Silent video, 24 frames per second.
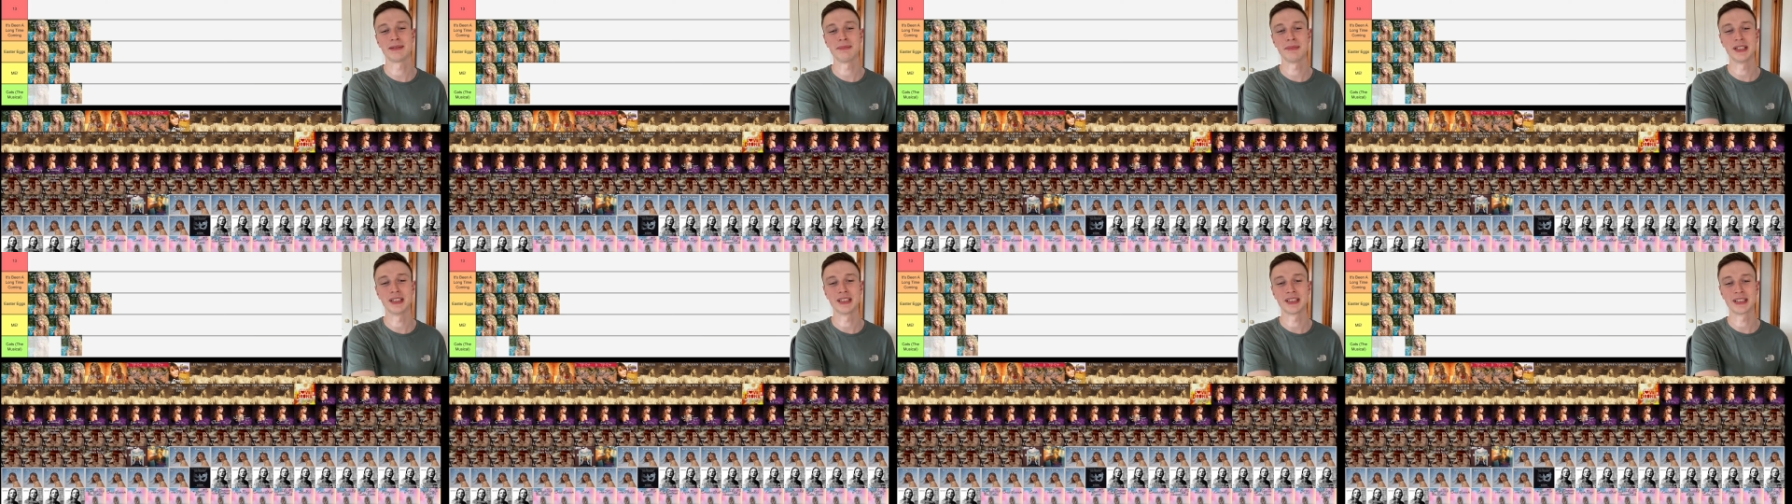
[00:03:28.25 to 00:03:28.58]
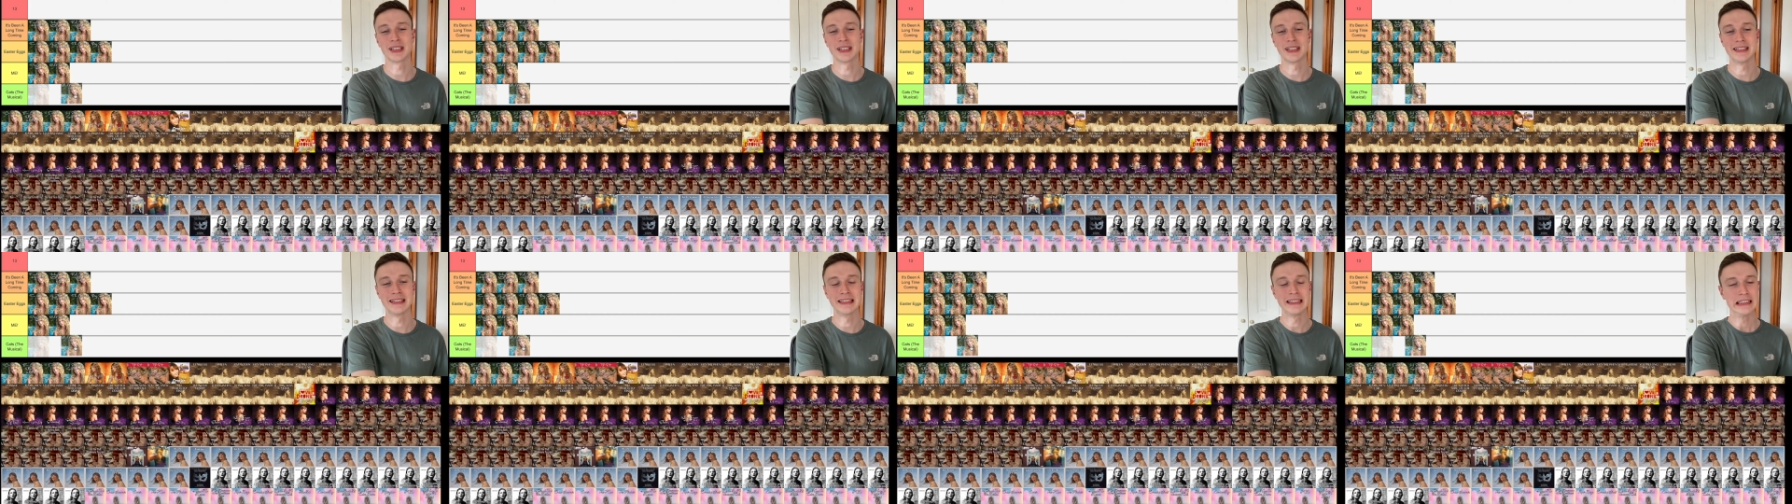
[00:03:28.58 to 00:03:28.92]

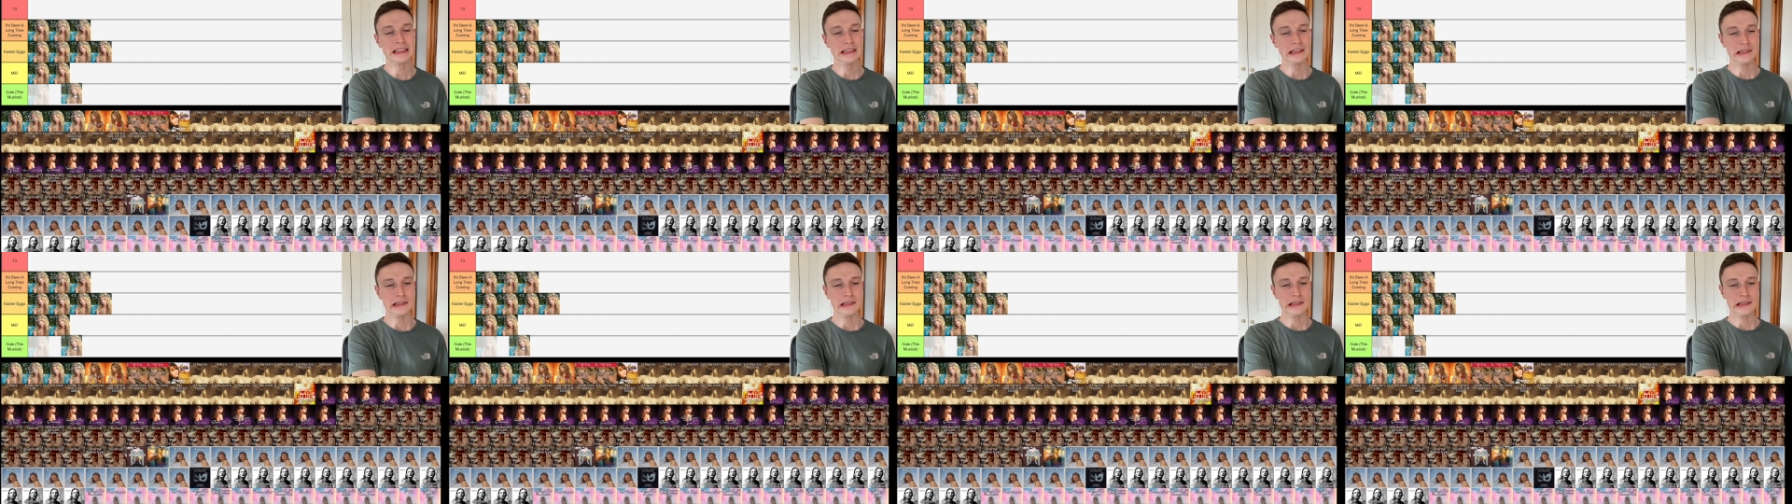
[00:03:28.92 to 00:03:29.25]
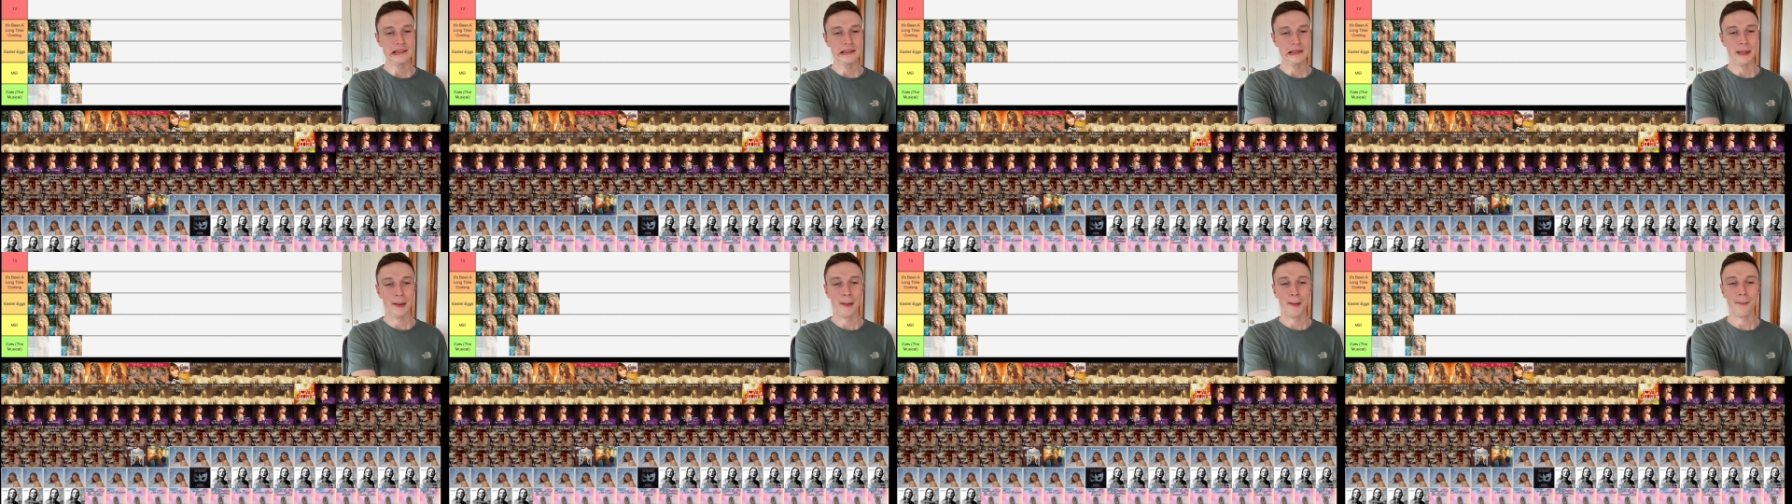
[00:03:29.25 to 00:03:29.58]
Musical?
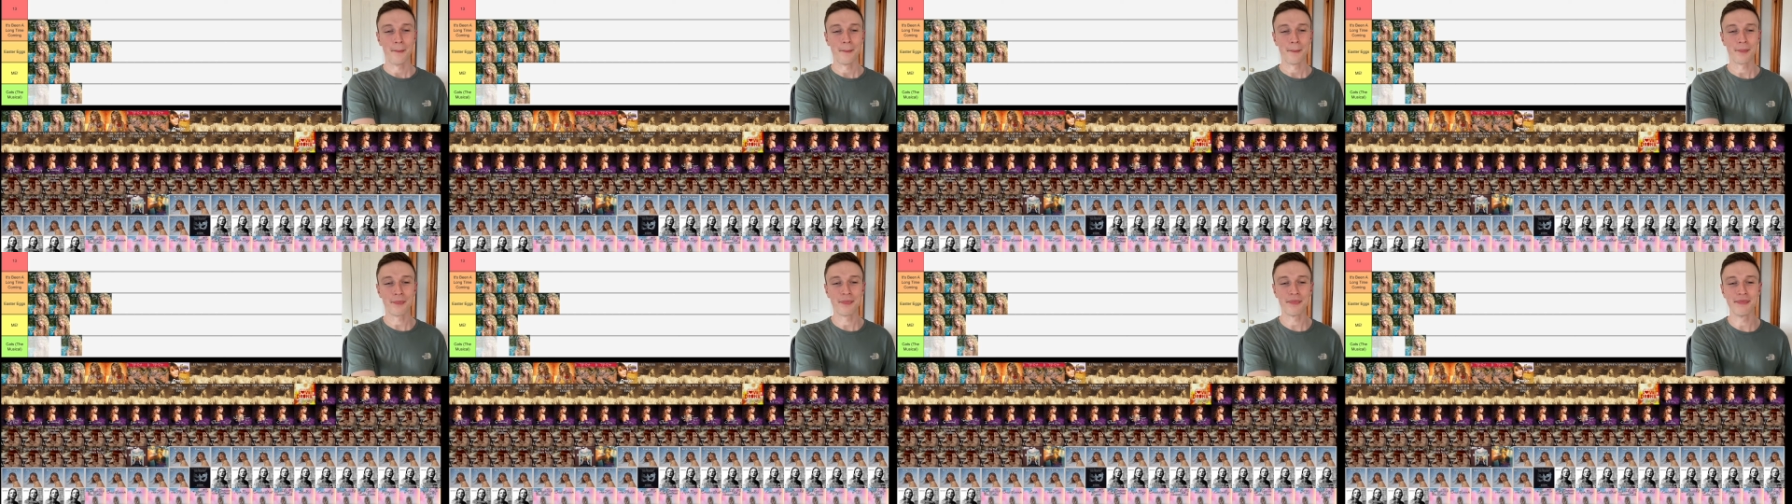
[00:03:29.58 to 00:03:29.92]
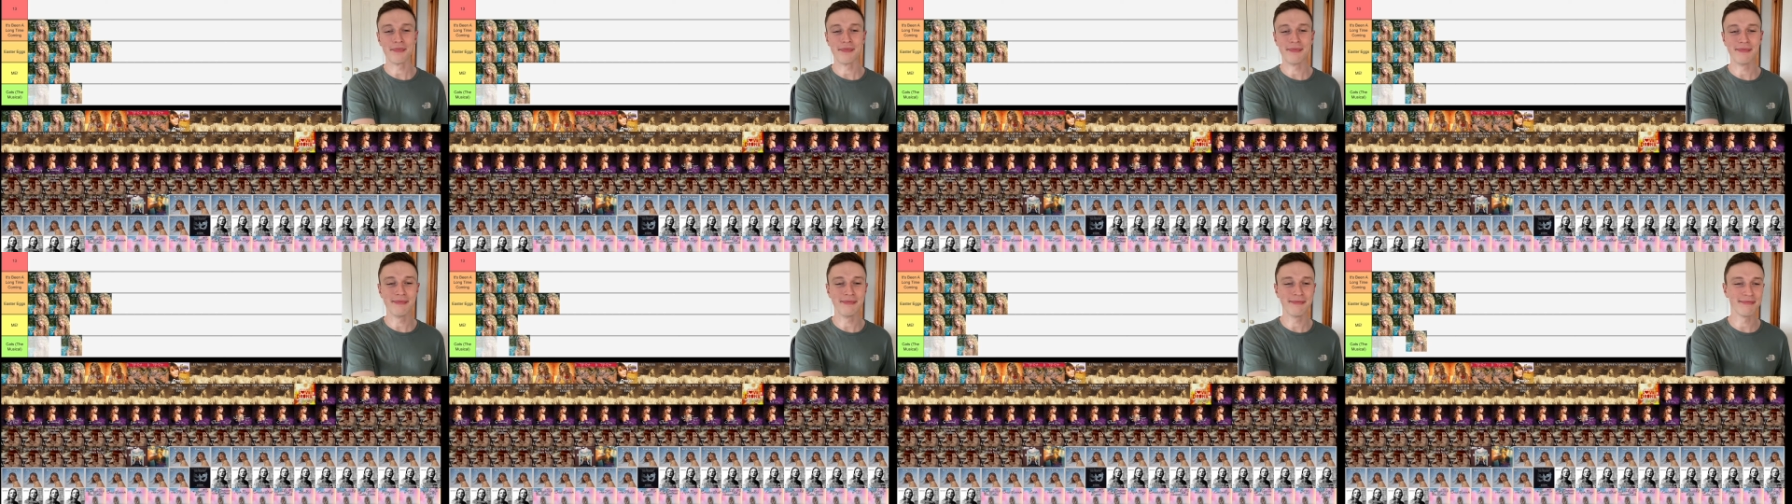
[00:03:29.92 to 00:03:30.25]

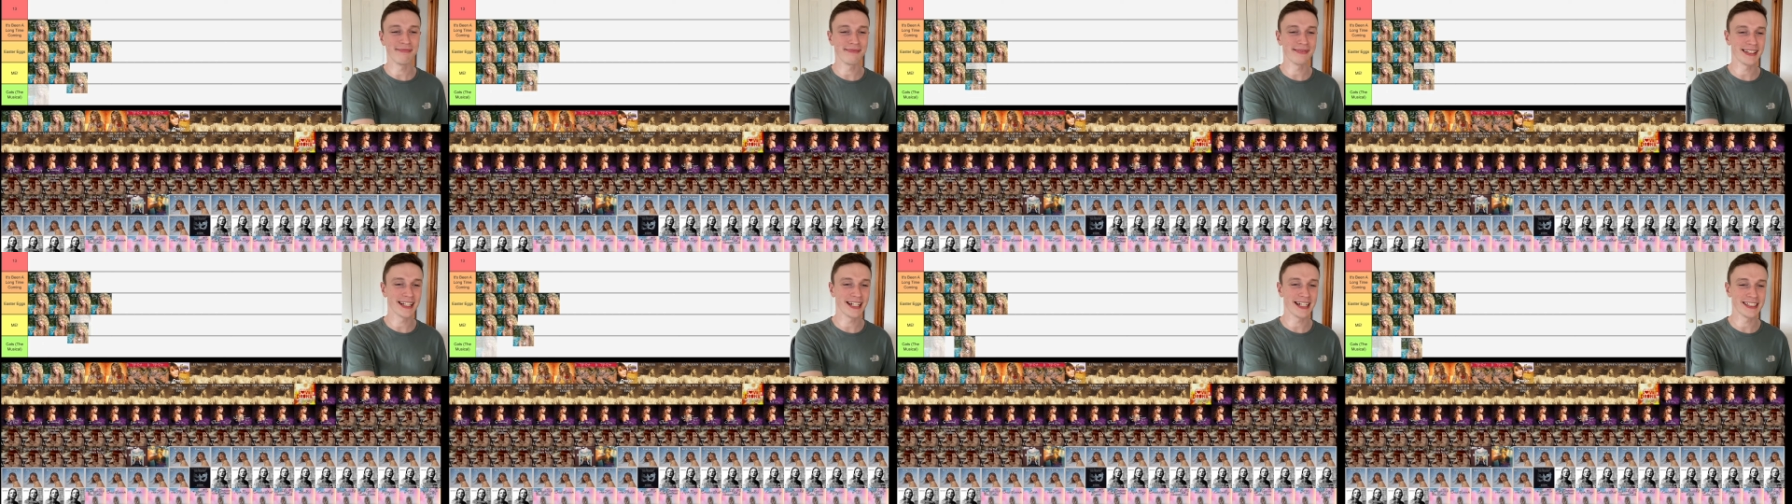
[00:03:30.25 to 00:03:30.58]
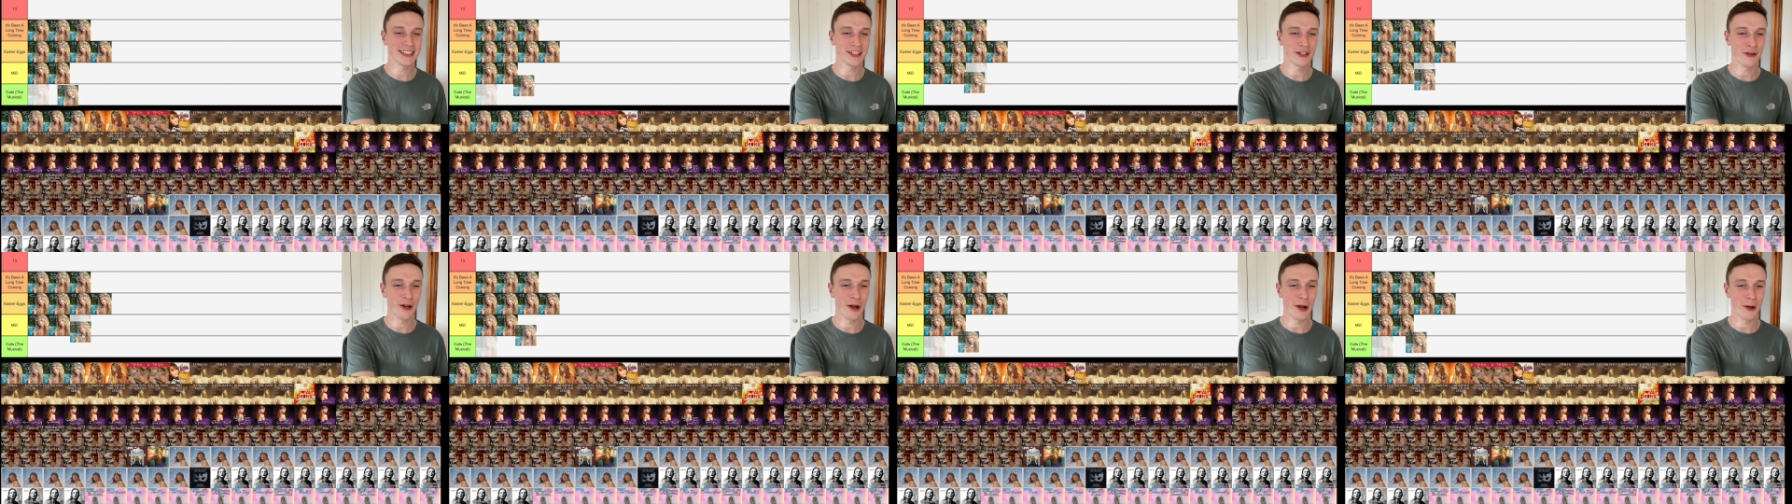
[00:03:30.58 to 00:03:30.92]
Mm, I
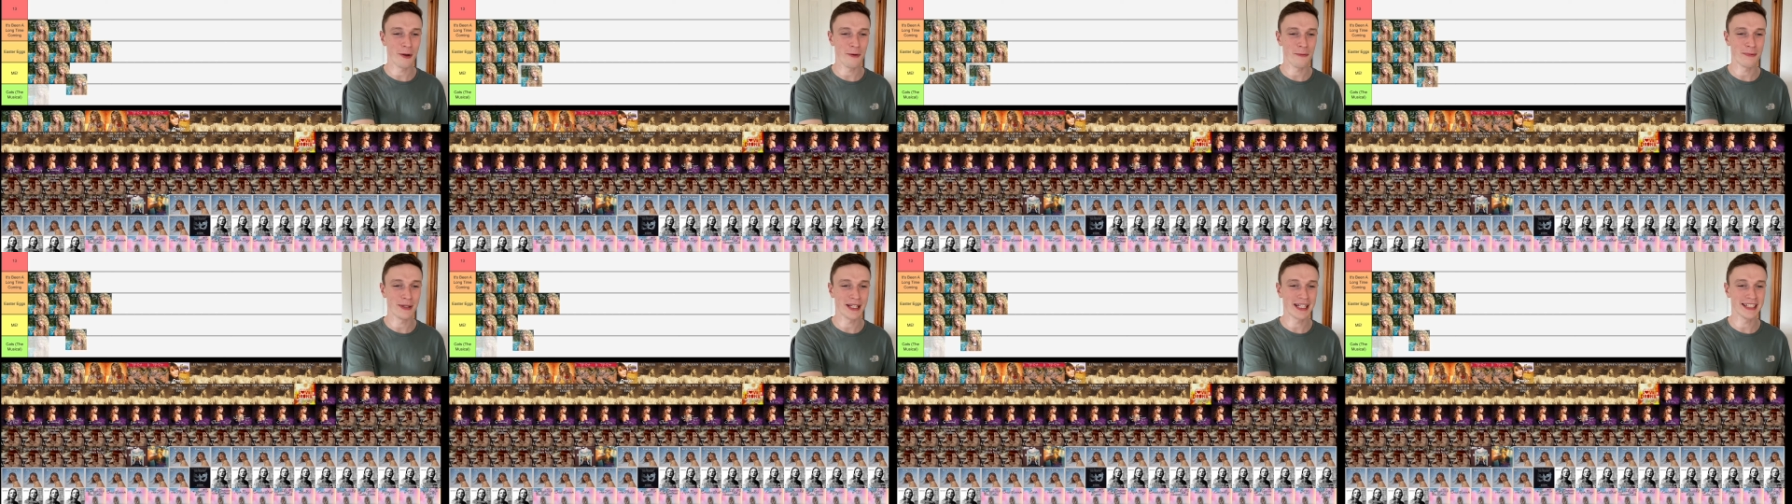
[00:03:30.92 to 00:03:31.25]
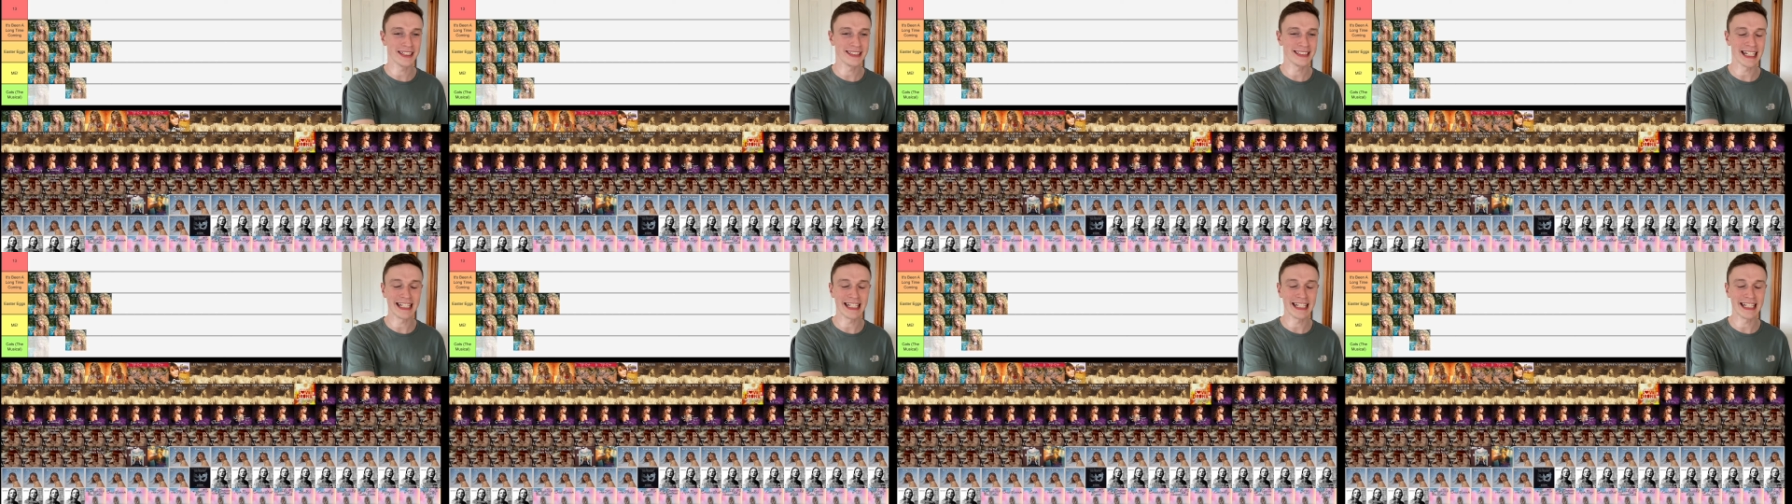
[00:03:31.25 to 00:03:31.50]
don't know, because